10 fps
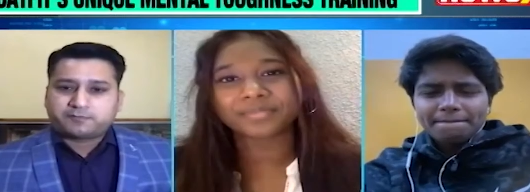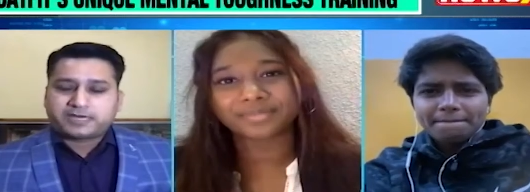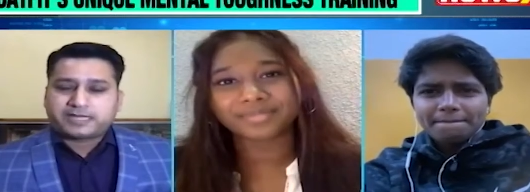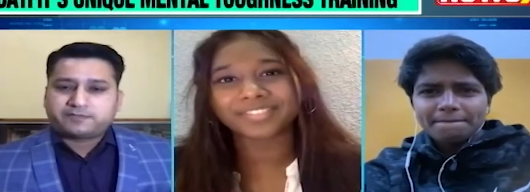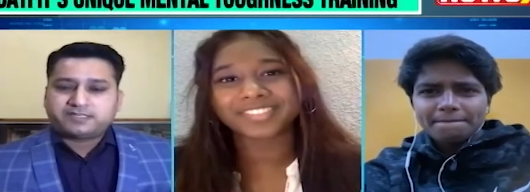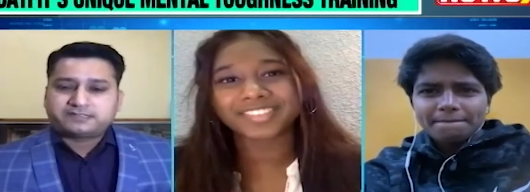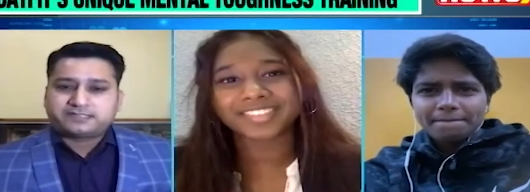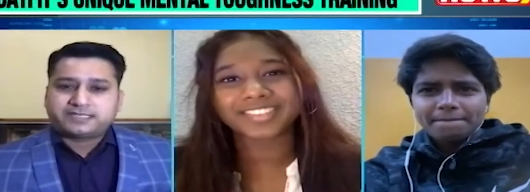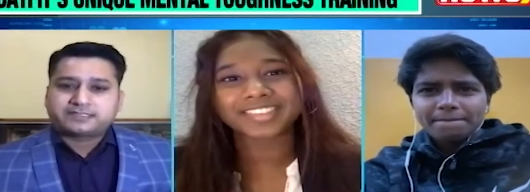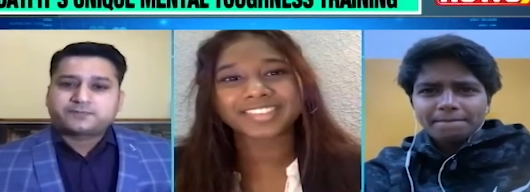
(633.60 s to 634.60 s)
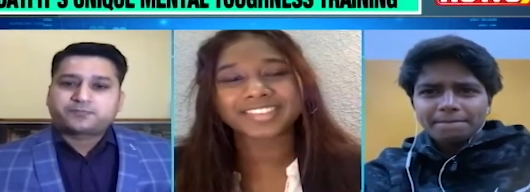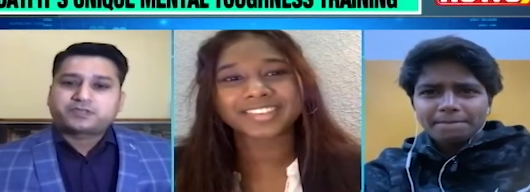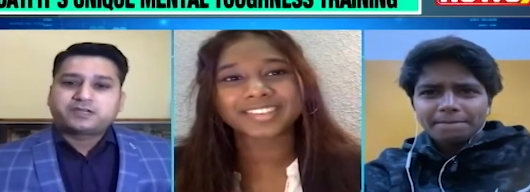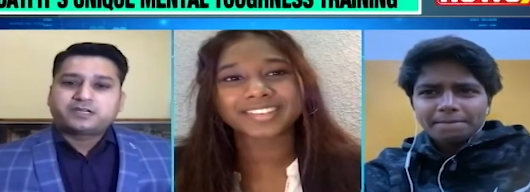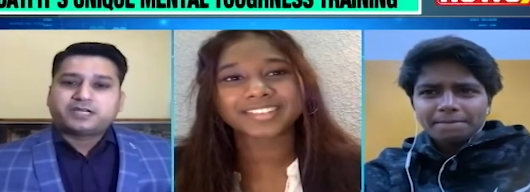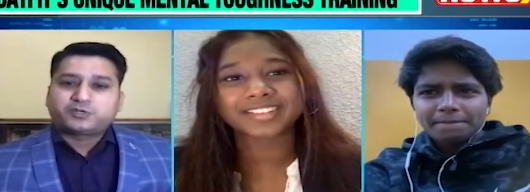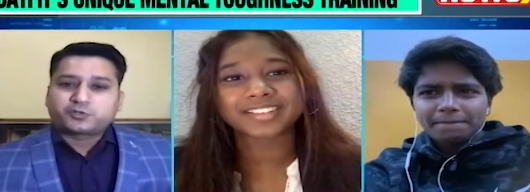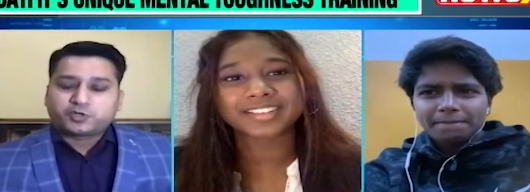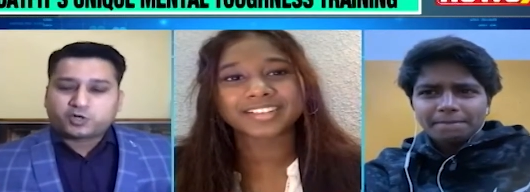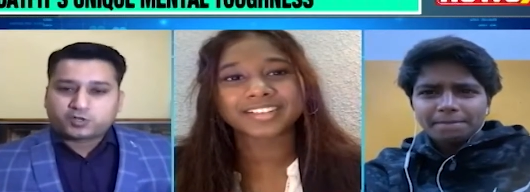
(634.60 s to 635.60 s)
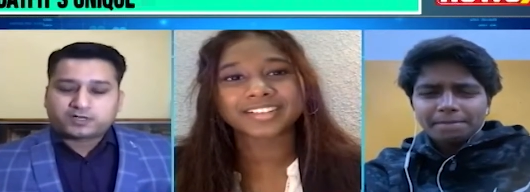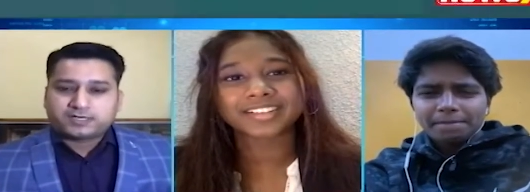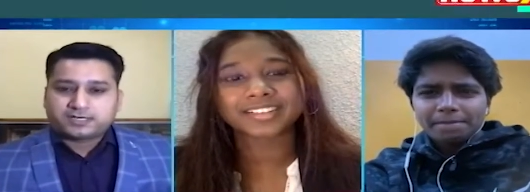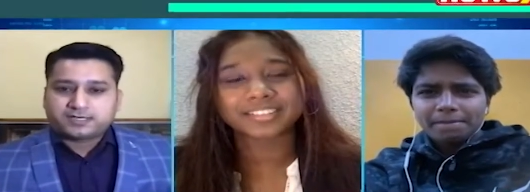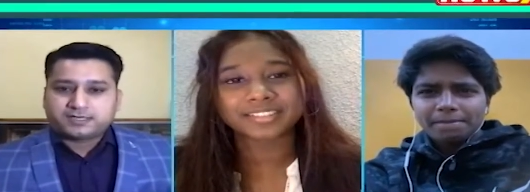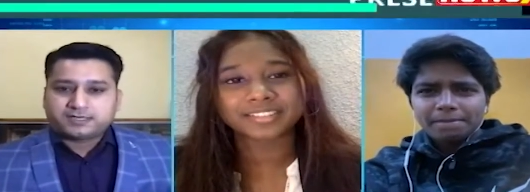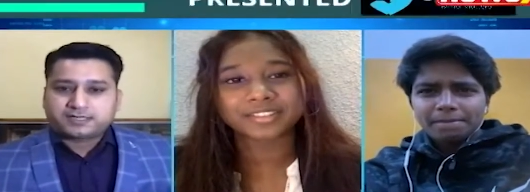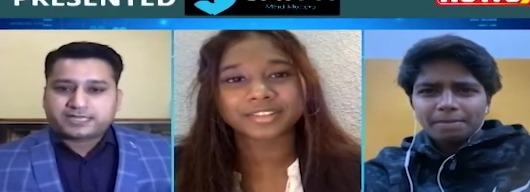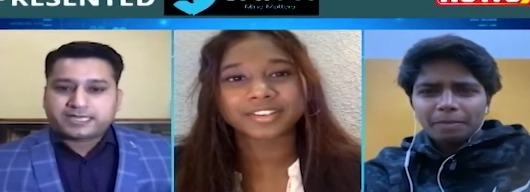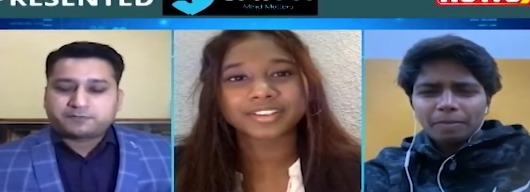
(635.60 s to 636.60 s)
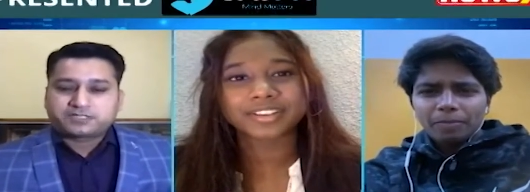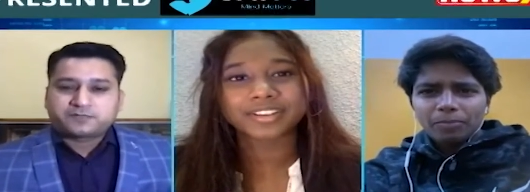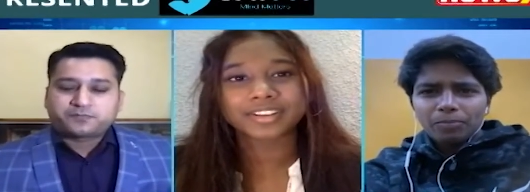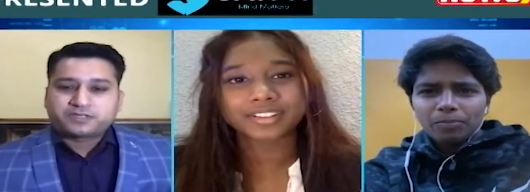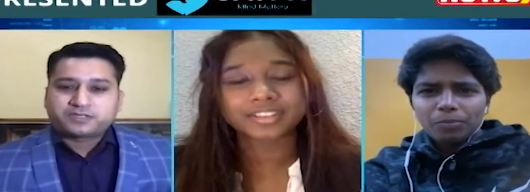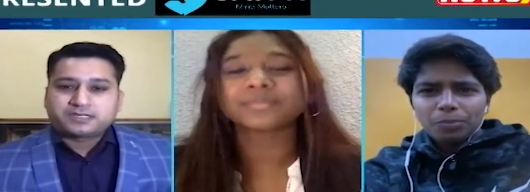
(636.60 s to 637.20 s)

Speaker 1: imbibe these things into your uh, games